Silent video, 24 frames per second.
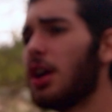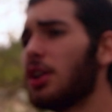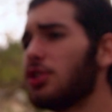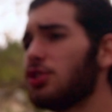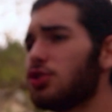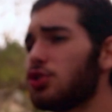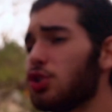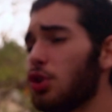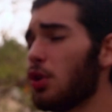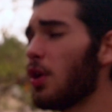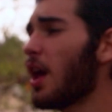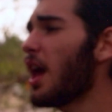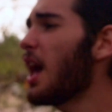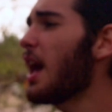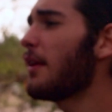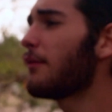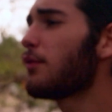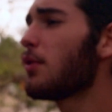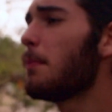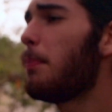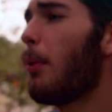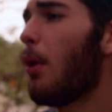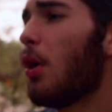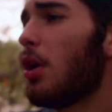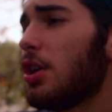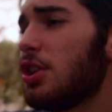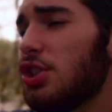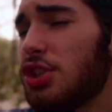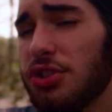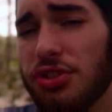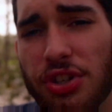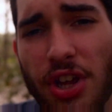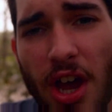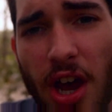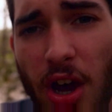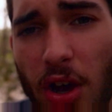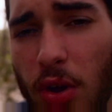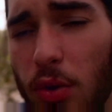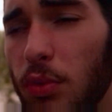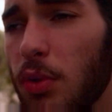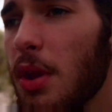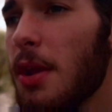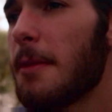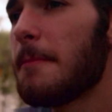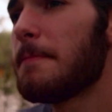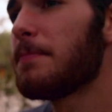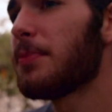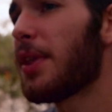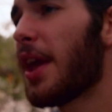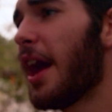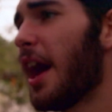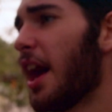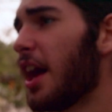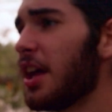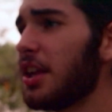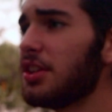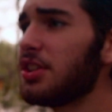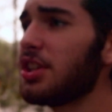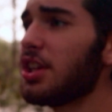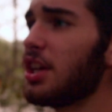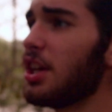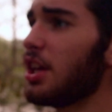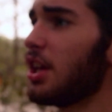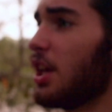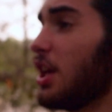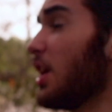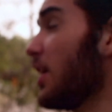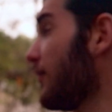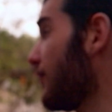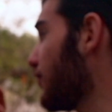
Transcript: to everybody you know. And if